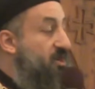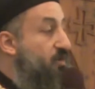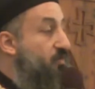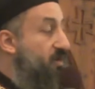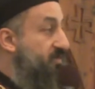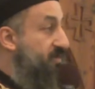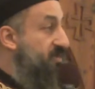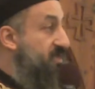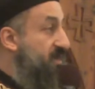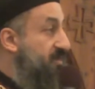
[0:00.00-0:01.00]
One of them is
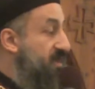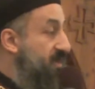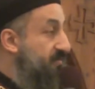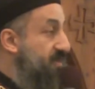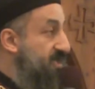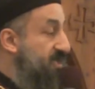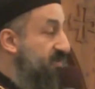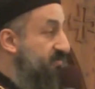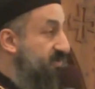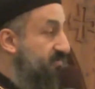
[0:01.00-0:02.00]
coming up in
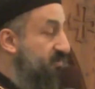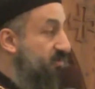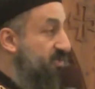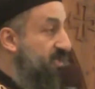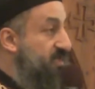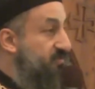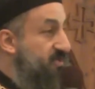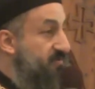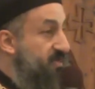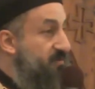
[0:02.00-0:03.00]
towards the end of
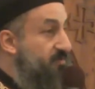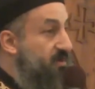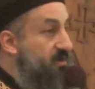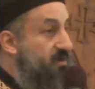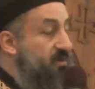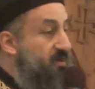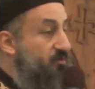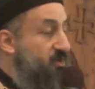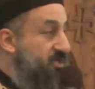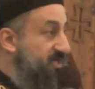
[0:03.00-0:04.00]
September,
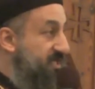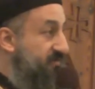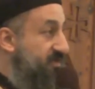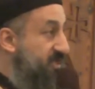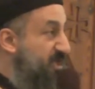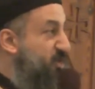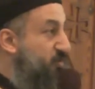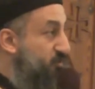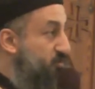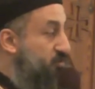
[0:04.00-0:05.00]
which is 17th
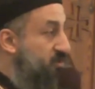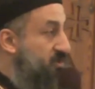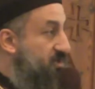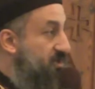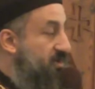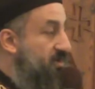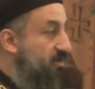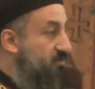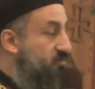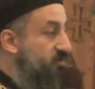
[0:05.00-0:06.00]
of Tut. You
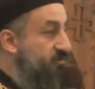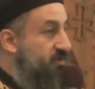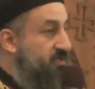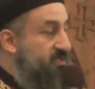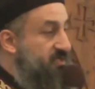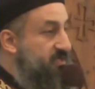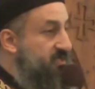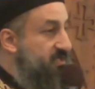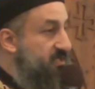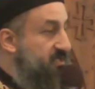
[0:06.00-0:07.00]
know, Tut first
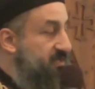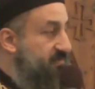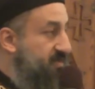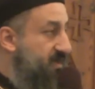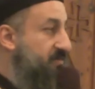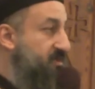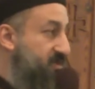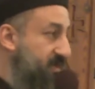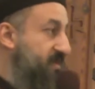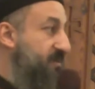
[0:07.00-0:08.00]
comes on
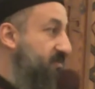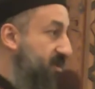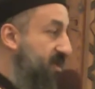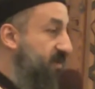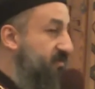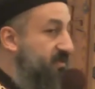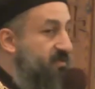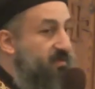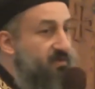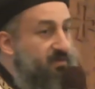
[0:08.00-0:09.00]
September 11th.
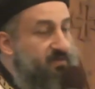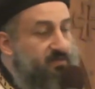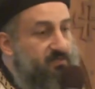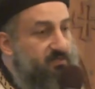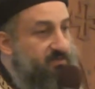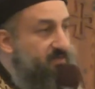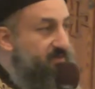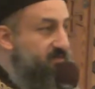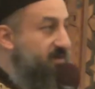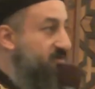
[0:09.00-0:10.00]

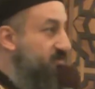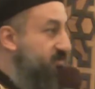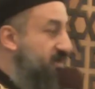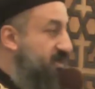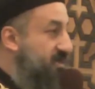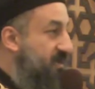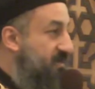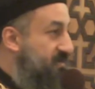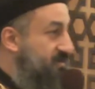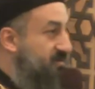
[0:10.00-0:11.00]
It's hard to forget that.
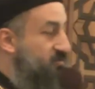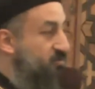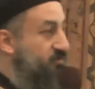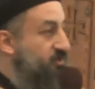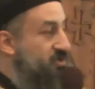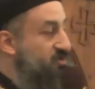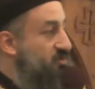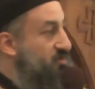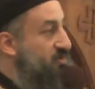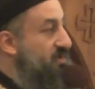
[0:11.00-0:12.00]
Tut first.
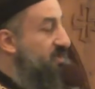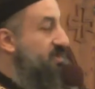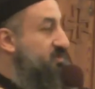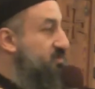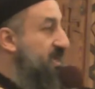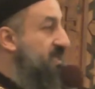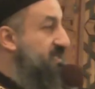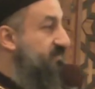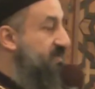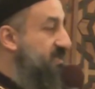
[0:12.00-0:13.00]
So add
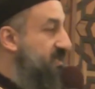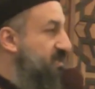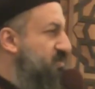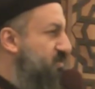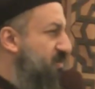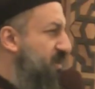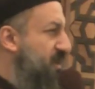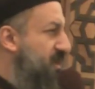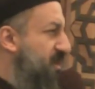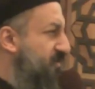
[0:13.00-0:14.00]
17th. So
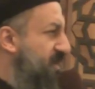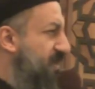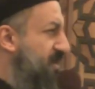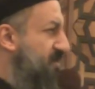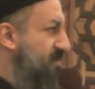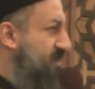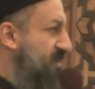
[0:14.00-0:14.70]
roughly about